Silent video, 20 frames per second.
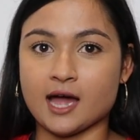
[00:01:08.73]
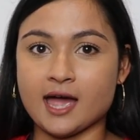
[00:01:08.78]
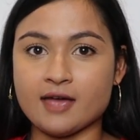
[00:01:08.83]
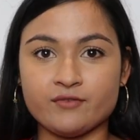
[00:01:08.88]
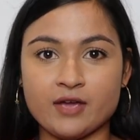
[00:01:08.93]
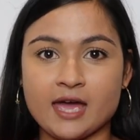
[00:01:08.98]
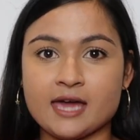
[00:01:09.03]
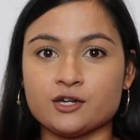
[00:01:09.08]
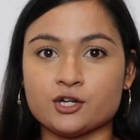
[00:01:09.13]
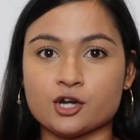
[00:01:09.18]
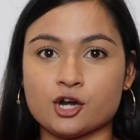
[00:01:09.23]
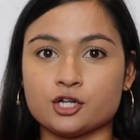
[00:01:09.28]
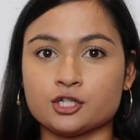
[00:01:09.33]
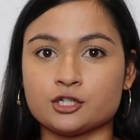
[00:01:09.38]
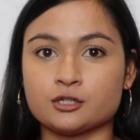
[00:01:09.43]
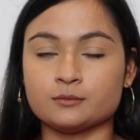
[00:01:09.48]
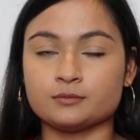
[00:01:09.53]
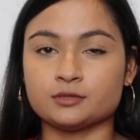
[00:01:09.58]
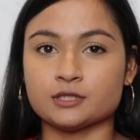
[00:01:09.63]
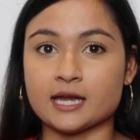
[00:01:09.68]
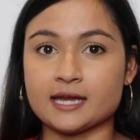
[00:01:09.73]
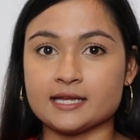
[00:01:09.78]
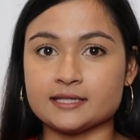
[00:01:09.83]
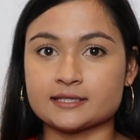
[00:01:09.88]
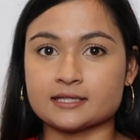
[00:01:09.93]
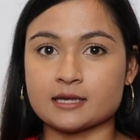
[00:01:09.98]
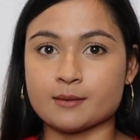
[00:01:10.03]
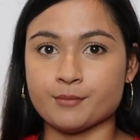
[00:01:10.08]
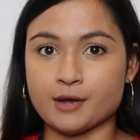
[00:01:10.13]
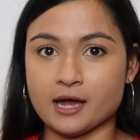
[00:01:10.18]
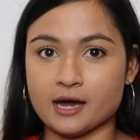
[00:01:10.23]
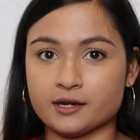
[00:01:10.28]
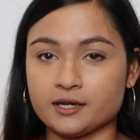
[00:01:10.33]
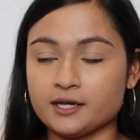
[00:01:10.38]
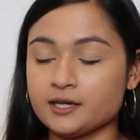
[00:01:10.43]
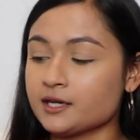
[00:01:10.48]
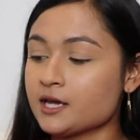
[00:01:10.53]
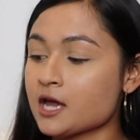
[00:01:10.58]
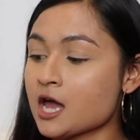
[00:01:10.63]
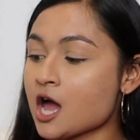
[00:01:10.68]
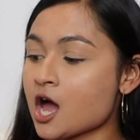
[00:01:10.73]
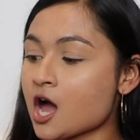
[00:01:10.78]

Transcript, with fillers: I have had no complaints about it.